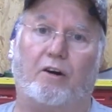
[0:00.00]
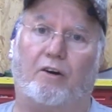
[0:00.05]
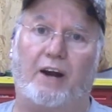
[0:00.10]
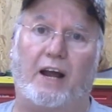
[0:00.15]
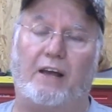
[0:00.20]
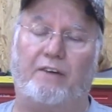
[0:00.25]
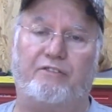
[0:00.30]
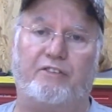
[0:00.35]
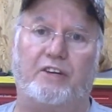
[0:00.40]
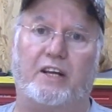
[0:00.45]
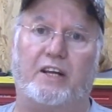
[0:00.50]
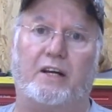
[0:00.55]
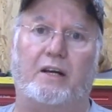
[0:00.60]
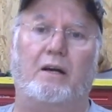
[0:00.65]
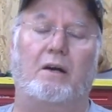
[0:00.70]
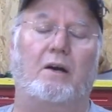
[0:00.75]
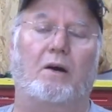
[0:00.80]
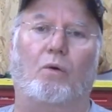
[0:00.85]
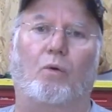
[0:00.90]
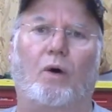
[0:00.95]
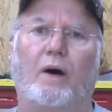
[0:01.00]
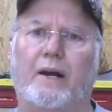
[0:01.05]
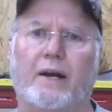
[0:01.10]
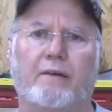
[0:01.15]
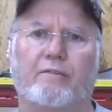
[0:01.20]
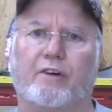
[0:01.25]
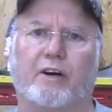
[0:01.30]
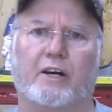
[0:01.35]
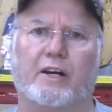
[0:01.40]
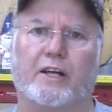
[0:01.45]
crafting,
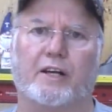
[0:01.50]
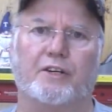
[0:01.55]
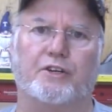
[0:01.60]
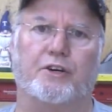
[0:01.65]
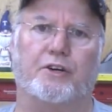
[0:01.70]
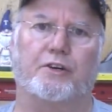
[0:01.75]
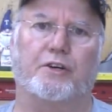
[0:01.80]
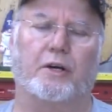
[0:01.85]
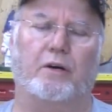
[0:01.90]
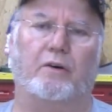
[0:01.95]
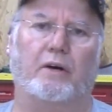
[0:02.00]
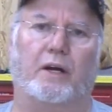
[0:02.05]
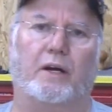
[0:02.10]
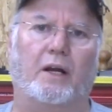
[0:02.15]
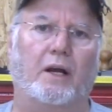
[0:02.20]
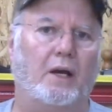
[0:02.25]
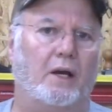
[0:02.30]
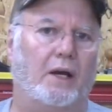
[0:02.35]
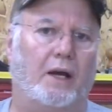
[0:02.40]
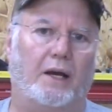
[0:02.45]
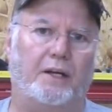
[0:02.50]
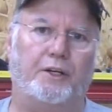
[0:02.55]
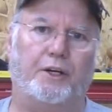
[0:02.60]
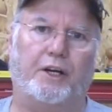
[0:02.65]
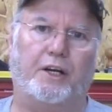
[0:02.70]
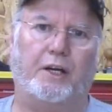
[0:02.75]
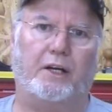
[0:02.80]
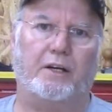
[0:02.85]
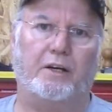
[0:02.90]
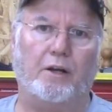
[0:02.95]
whatever it is you're doing. And
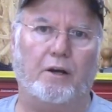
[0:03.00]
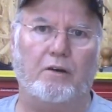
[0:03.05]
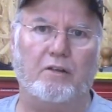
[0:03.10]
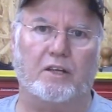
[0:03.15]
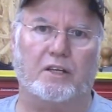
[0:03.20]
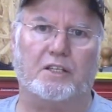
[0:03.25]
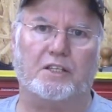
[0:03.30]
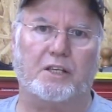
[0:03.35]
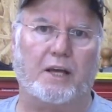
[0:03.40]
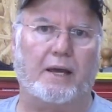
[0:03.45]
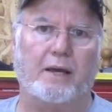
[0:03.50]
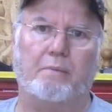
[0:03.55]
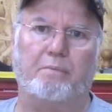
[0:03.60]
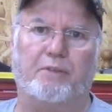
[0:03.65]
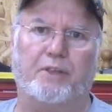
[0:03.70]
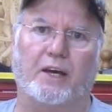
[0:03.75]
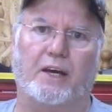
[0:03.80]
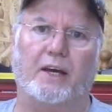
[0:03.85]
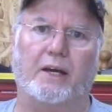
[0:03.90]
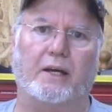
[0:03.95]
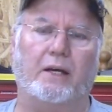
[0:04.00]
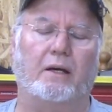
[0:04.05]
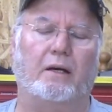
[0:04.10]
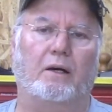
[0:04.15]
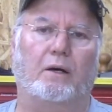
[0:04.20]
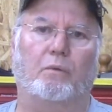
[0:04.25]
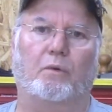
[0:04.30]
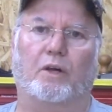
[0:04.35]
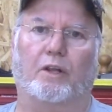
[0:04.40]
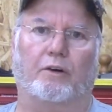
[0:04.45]
you can do the same thing
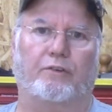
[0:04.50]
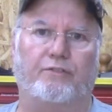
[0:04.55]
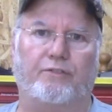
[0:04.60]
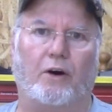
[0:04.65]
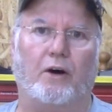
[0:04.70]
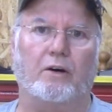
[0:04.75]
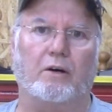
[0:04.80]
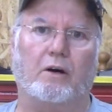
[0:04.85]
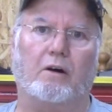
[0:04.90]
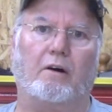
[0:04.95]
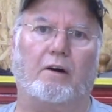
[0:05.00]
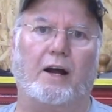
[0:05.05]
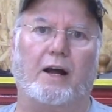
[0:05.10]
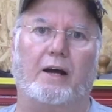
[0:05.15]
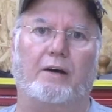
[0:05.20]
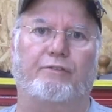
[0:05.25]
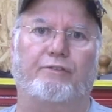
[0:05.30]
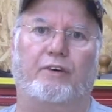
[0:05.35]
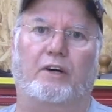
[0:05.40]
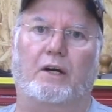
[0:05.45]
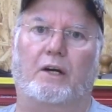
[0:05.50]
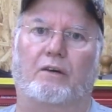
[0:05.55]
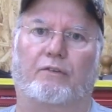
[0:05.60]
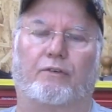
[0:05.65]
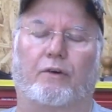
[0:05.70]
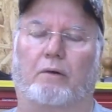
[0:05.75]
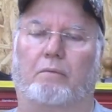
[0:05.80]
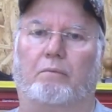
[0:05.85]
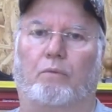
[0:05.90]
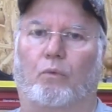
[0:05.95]
with a photograph
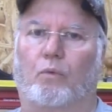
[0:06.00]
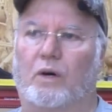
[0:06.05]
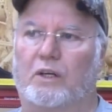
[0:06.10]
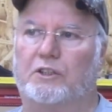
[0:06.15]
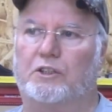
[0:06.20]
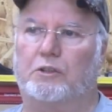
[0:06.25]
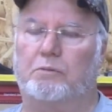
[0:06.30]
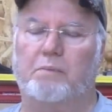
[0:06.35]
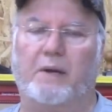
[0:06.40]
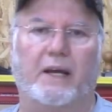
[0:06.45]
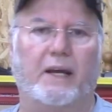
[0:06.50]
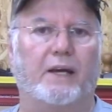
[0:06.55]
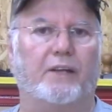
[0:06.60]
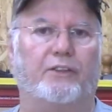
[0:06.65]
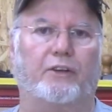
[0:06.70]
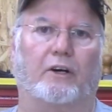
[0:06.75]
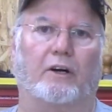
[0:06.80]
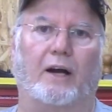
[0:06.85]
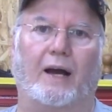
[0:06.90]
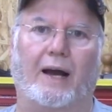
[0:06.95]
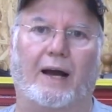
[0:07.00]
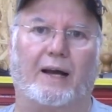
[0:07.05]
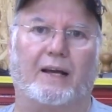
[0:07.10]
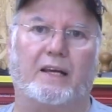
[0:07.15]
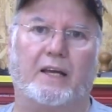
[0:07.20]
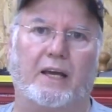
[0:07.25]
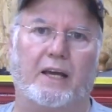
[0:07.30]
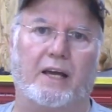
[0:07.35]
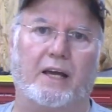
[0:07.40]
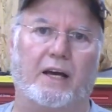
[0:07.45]
from Woodsmith or
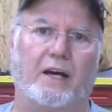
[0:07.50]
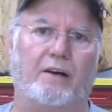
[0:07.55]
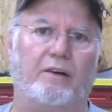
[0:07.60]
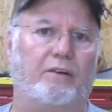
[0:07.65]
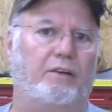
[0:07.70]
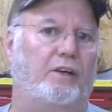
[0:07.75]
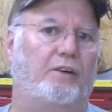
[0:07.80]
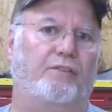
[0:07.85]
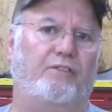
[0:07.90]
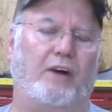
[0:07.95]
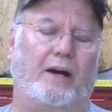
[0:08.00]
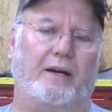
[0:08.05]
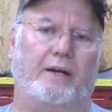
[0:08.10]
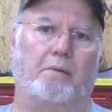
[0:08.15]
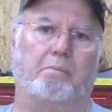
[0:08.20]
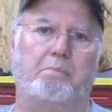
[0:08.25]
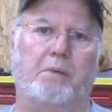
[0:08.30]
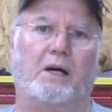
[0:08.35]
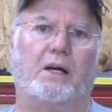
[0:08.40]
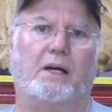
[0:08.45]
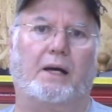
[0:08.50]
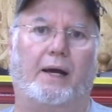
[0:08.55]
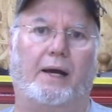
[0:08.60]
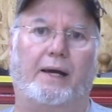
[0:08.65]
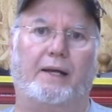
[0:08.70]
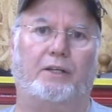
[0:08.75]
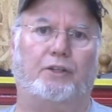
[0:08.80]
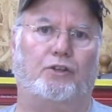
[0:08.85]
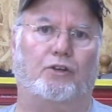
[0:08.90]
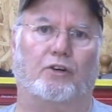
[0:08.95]
IKEA. You find a
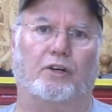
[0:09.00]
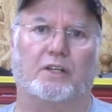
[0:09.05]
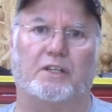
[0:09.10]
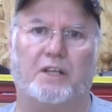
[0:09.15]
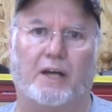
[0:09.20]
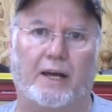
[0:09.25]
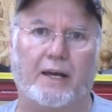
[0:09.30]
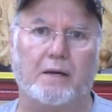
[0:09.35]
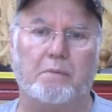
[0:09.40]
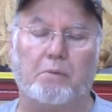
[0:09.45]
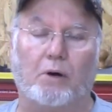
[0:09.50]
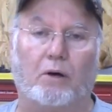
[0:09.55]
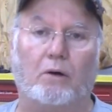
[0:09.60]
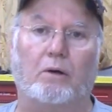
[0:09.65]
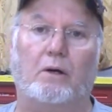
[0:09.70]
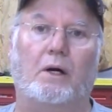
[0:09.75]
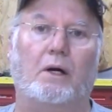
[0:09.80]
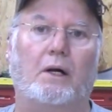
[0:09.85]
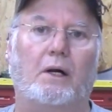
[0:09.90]
bookcase or a table.